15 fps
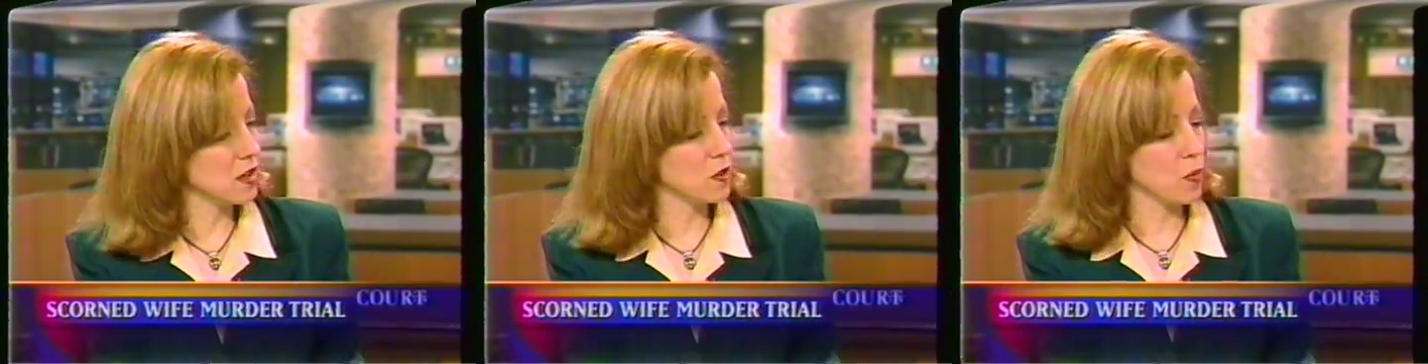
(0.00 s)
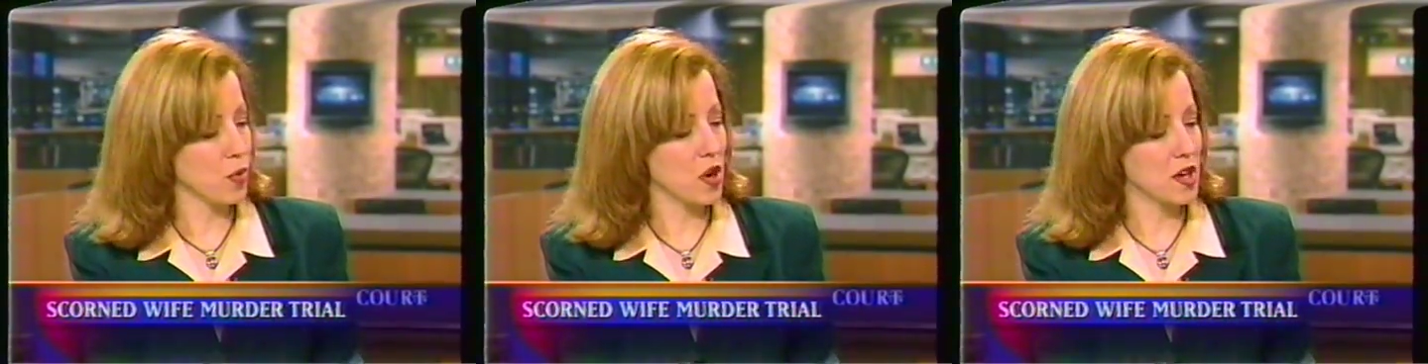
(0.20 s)

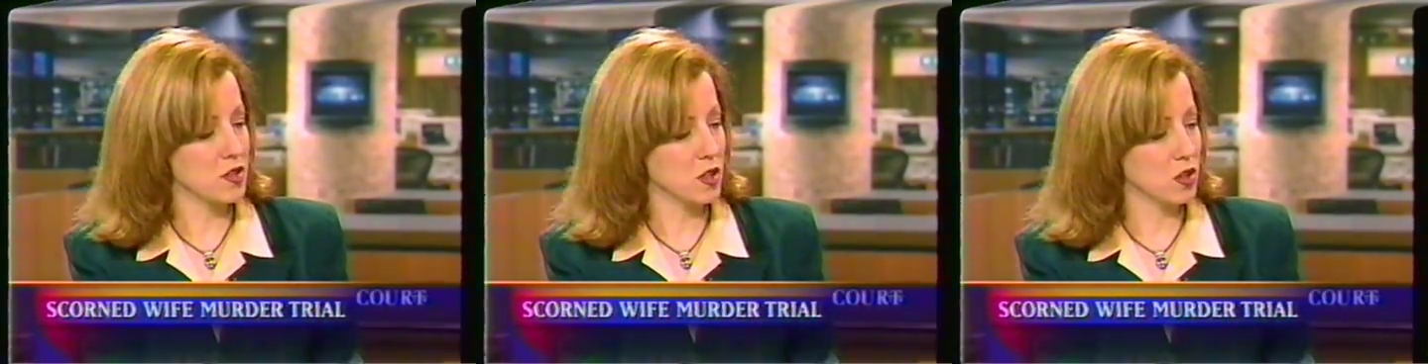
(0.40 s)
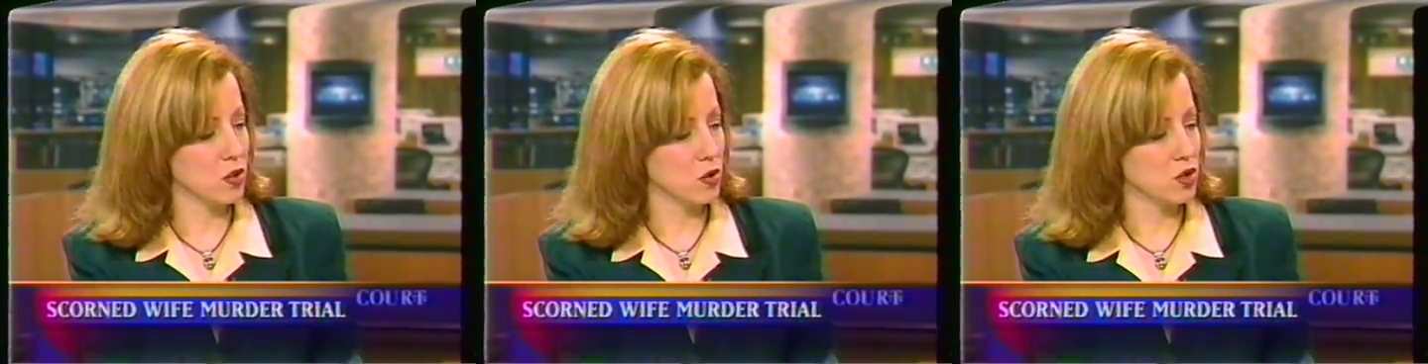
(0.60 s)
and the
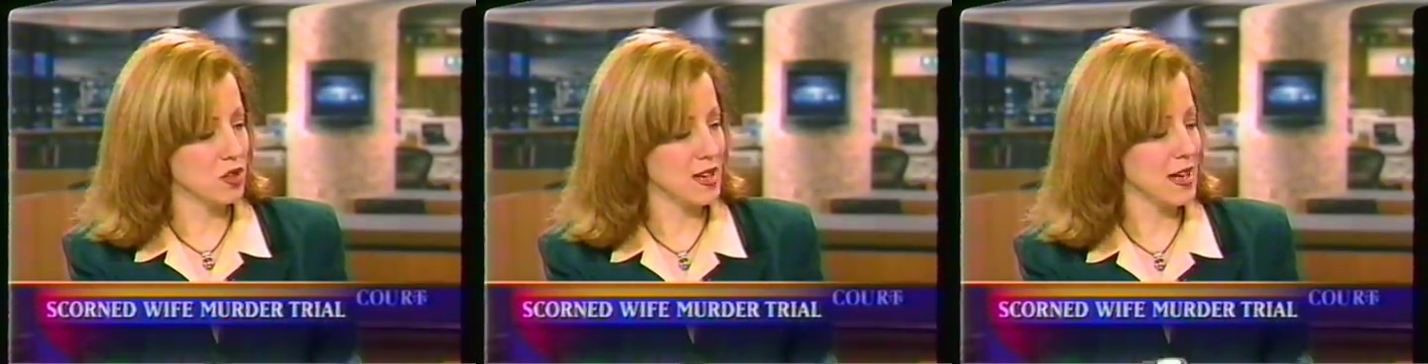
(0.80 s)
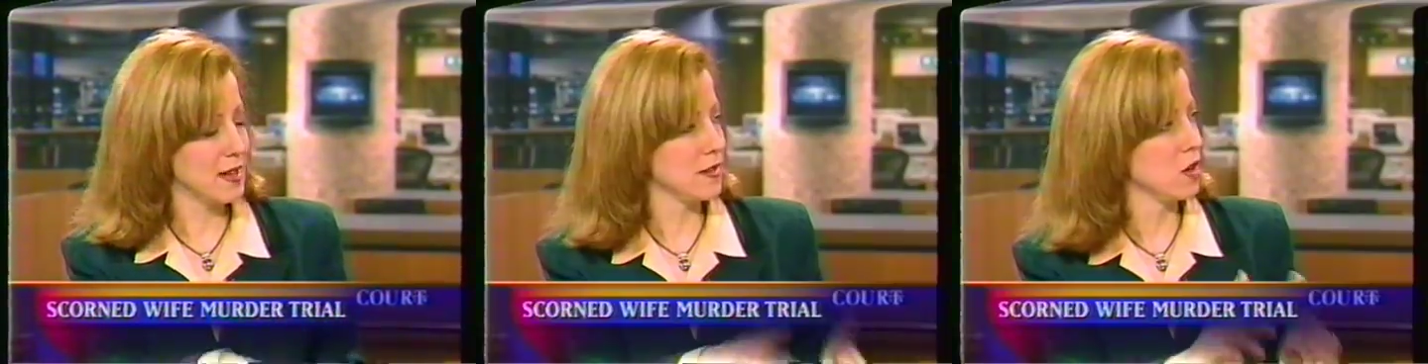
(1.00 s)

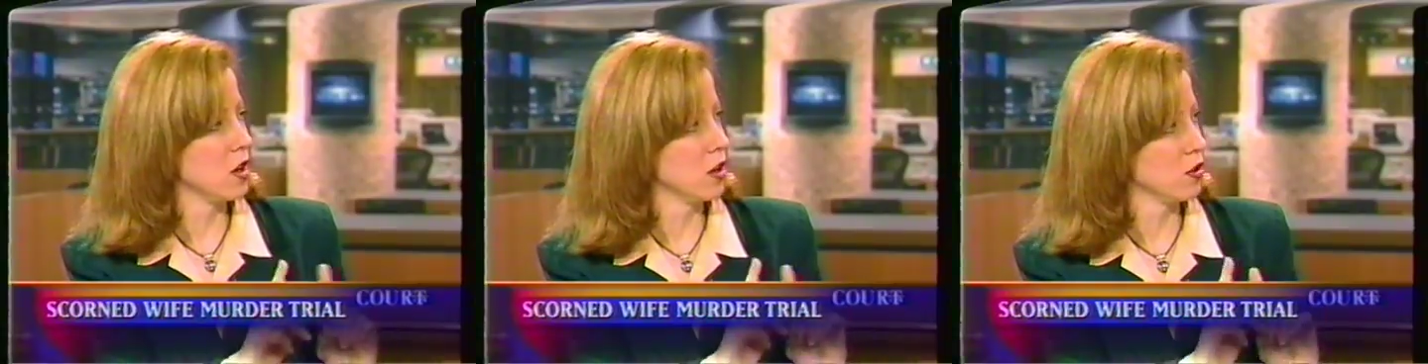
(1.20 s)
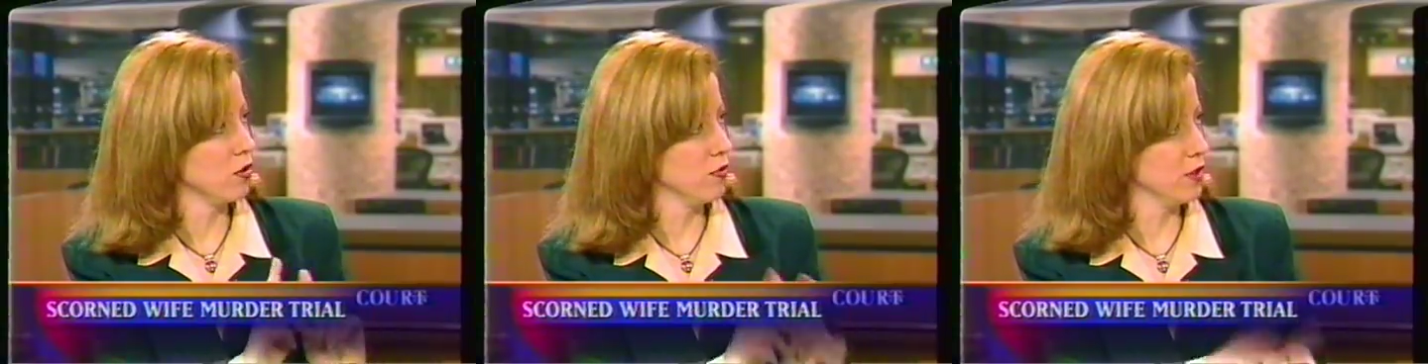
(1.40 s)
prosecution had
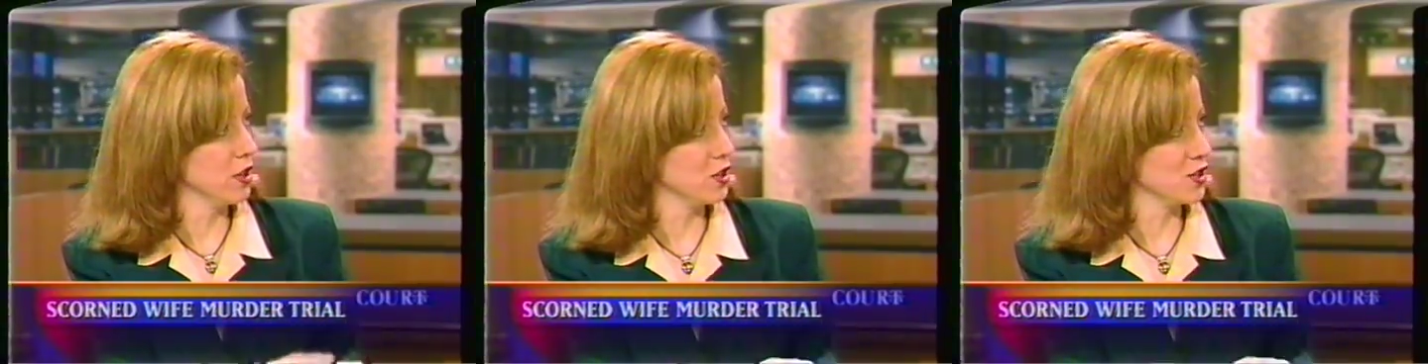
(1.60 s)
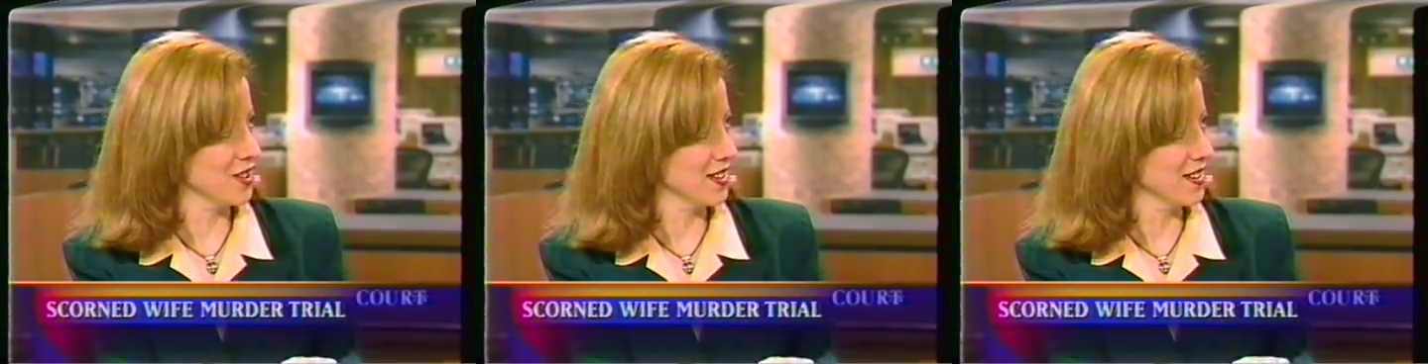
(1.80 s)
tunnel
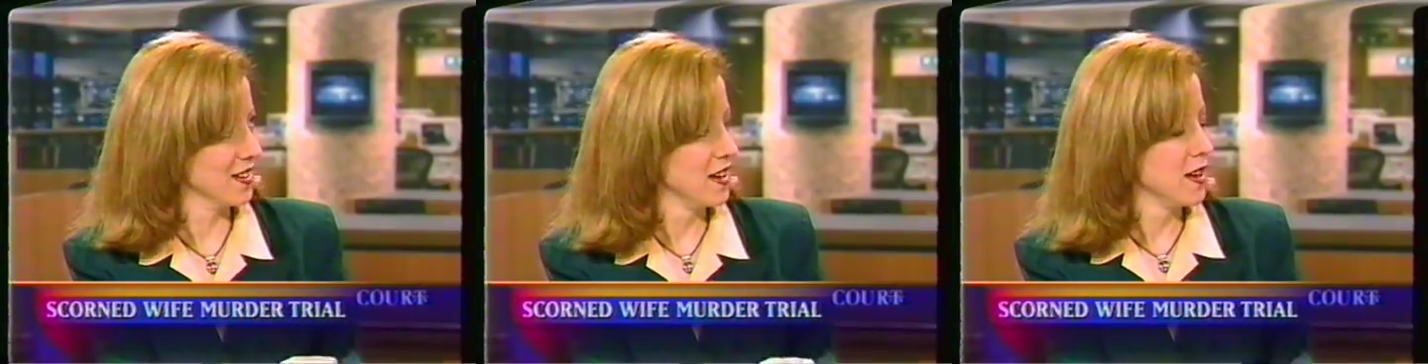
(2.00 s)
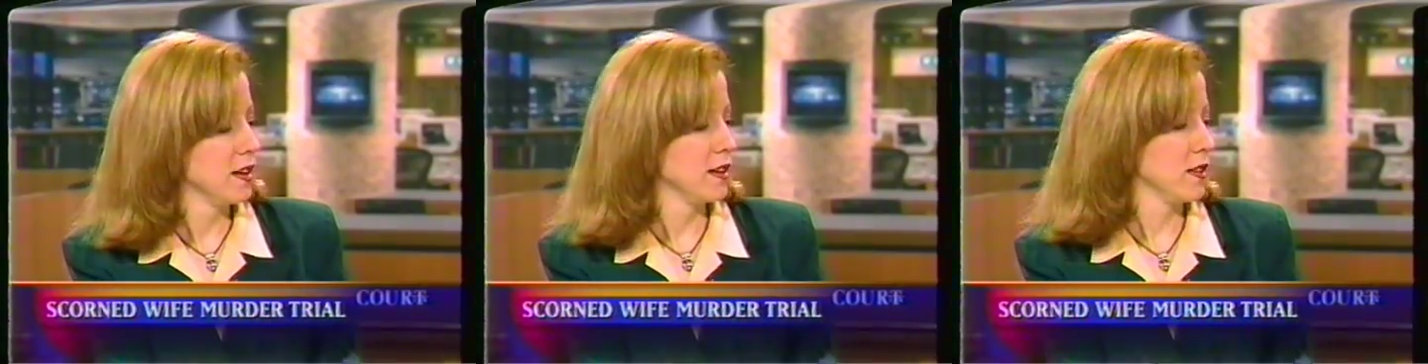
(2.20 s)
vision.
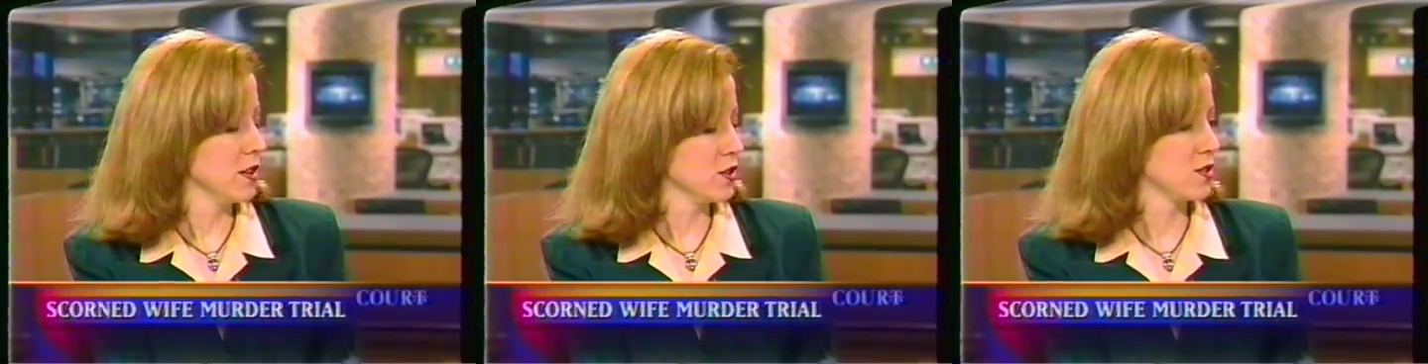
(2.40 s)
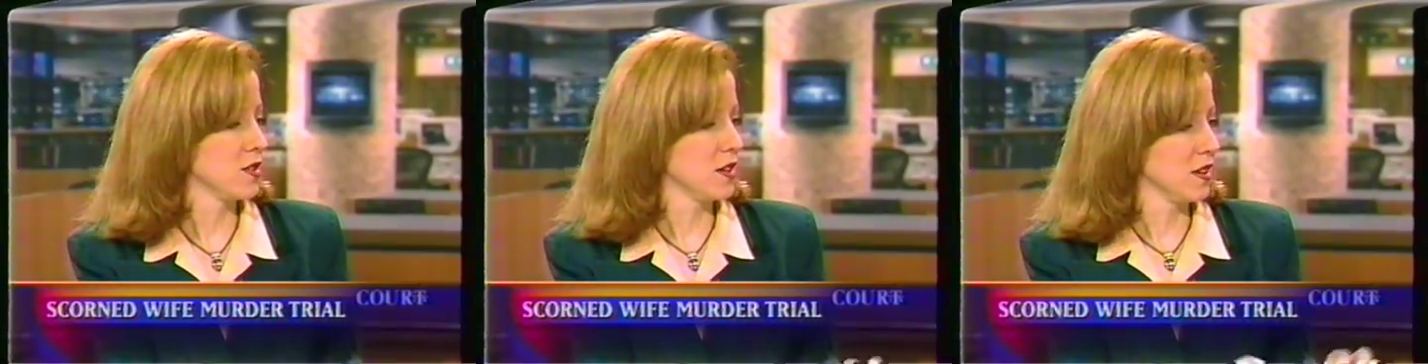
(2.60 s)
Right.
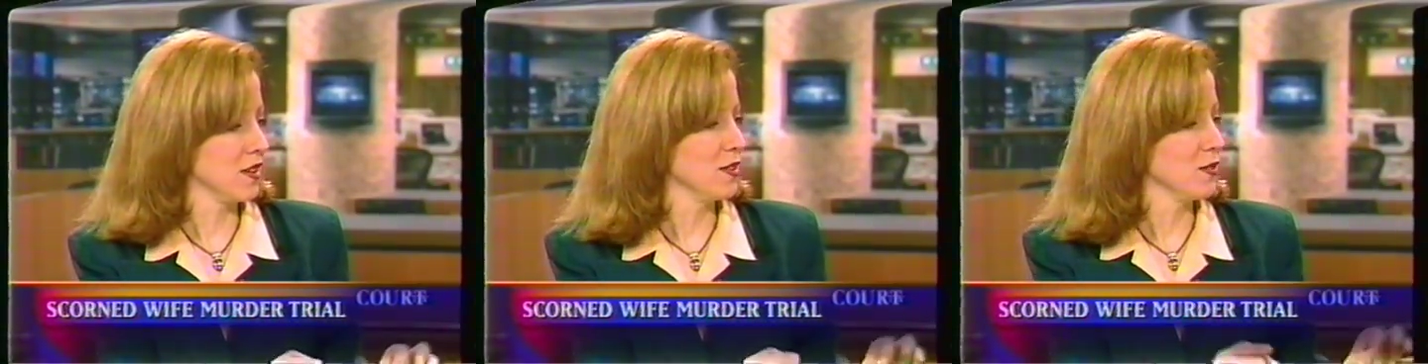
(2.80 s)
This